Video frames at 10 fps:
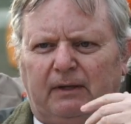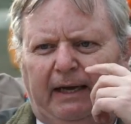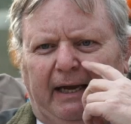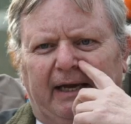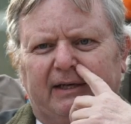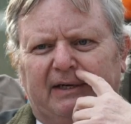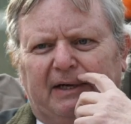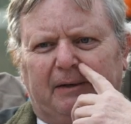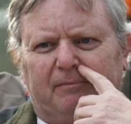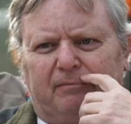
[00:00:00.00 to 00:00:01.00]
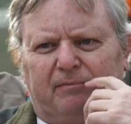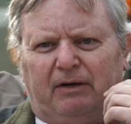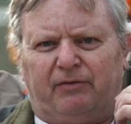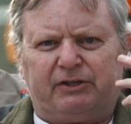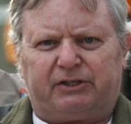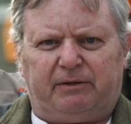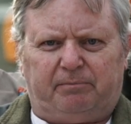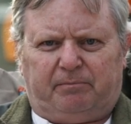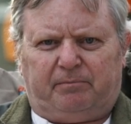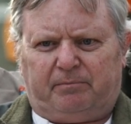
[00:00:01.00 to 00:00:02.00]
And eventually
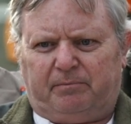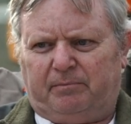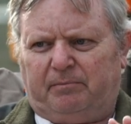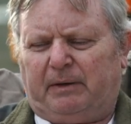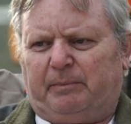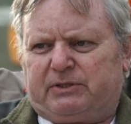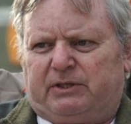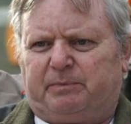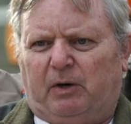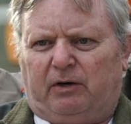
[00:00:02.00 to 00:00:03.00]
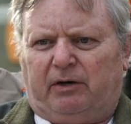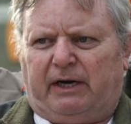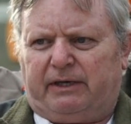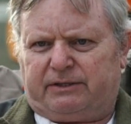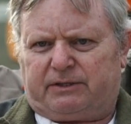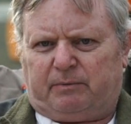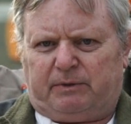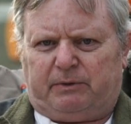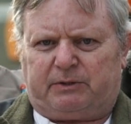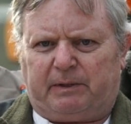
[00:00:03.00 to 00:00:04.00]
my business partner and I just,
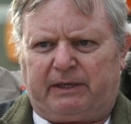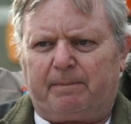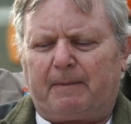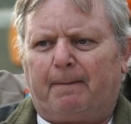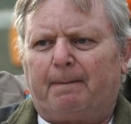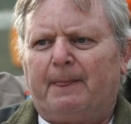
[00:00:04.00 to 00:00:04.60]
we split up.